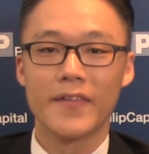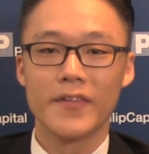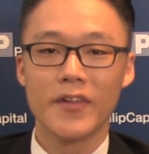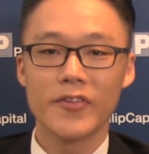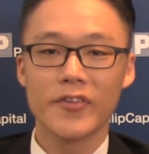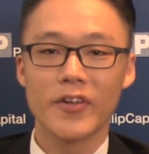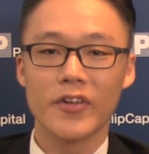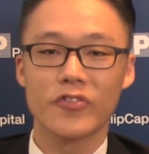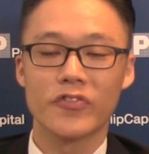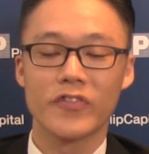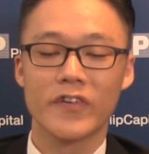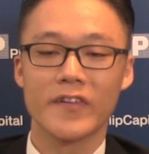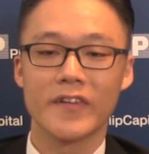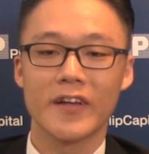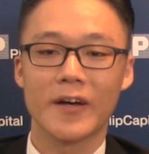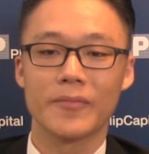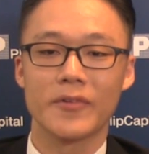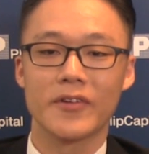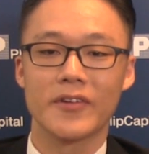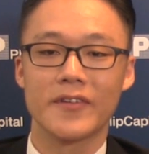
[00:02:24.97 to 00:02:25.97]
This has
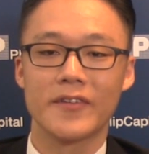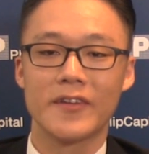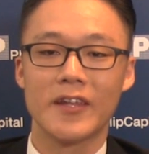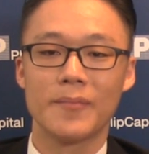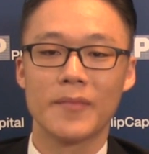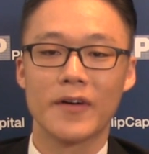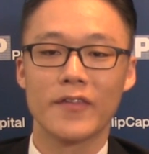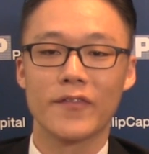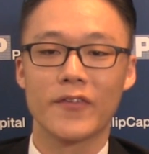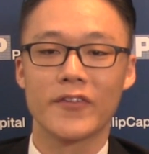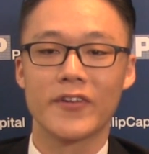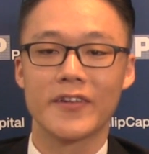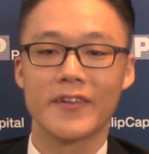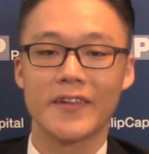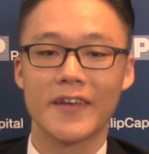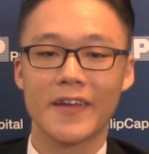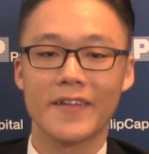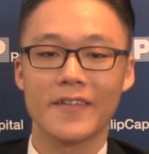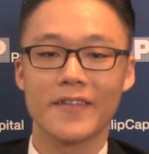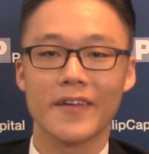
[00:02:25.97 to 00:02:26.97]
driven up the demand for the
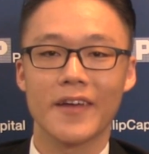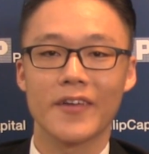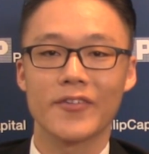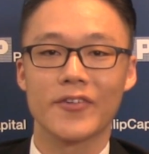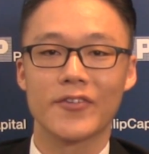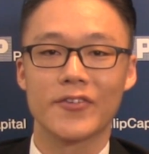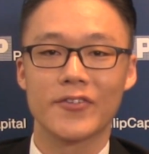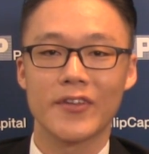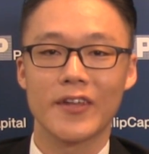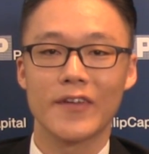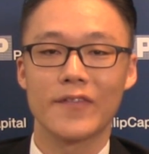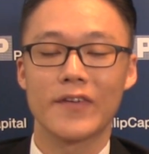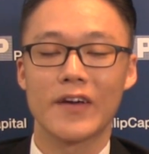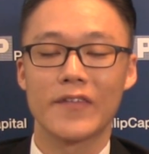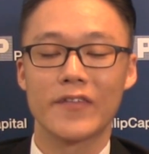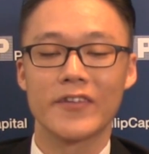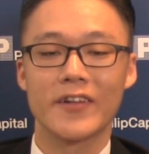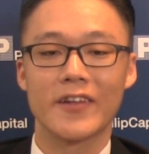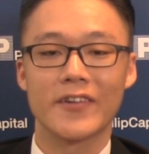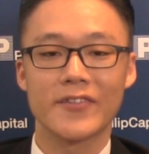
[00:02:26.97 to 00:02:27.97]
yen as a safe
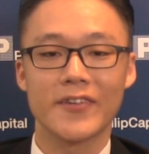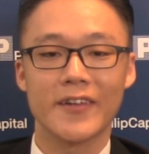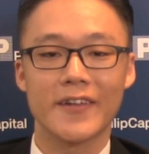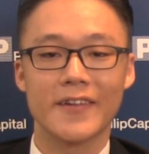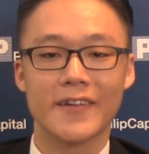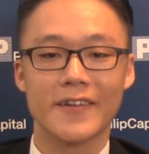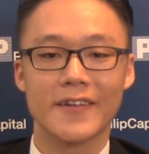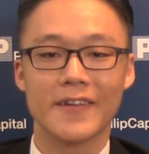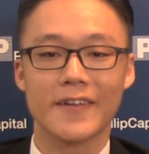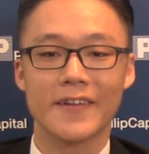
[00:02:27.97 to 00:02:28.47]
haven asset.